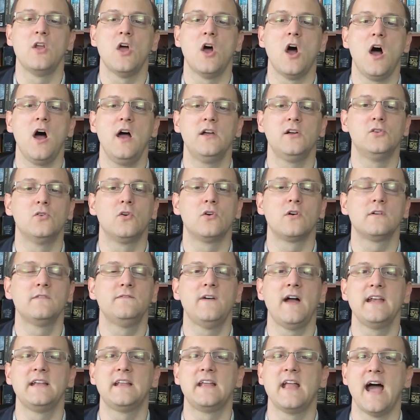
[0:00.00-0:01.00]
in awe and
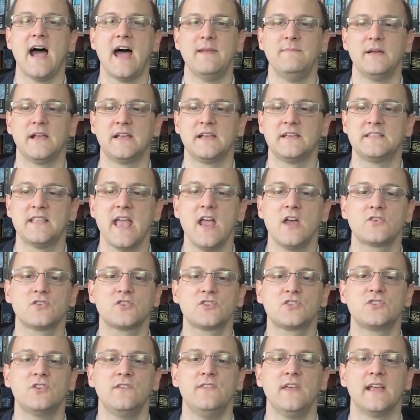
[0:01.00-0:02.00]
glorified God because they
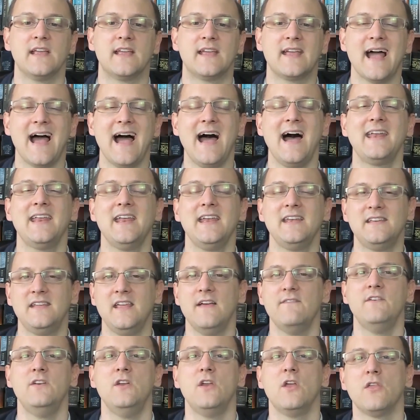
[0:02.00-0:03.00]
understood that God had
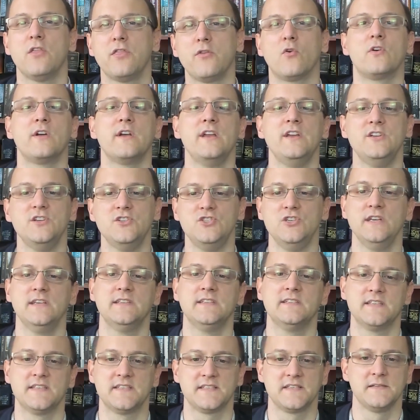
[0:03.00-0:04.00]
given authority to
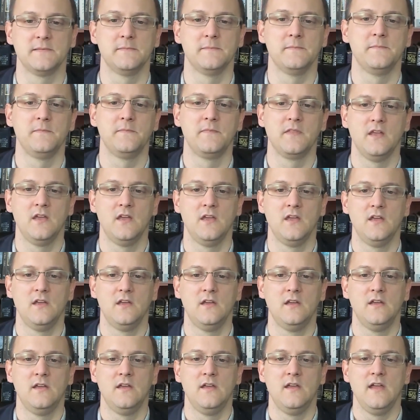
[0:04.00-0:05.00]
Jesus.
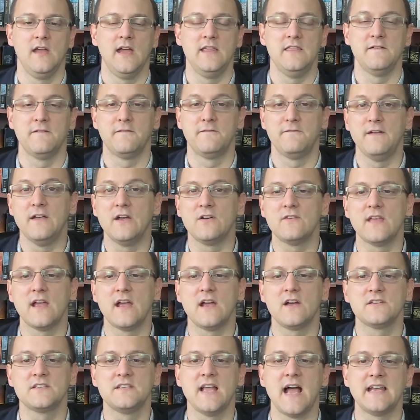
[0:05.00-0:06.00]
And the fear
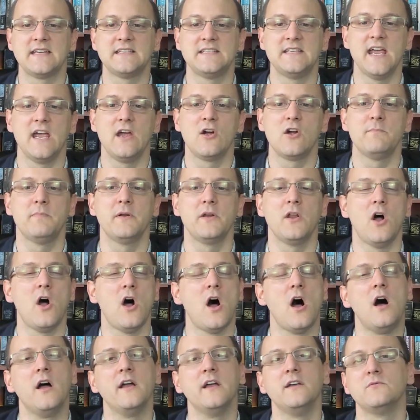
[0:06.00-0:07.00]
there is not terror, but
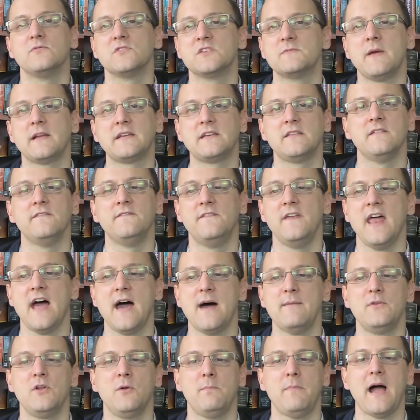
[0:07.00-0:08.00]
awe in respect to the
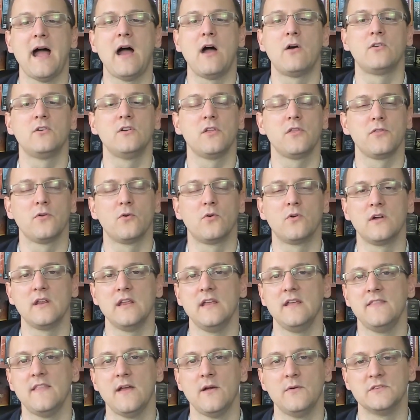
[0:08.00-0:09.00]
phenomenal power and
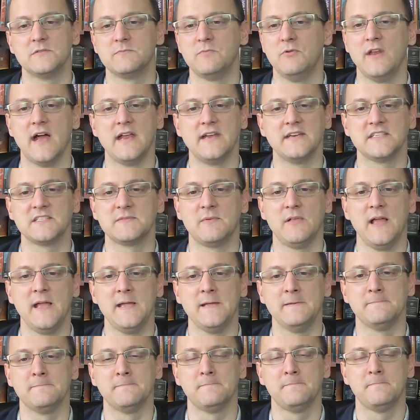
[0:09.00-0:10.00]
authority that was put on
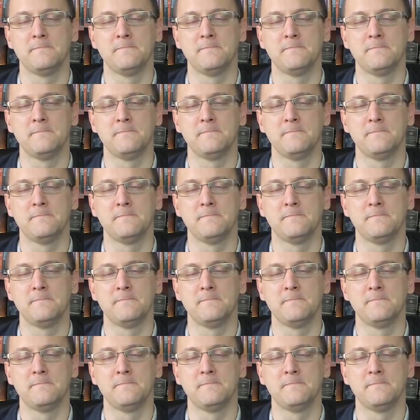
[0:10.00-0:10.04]
display.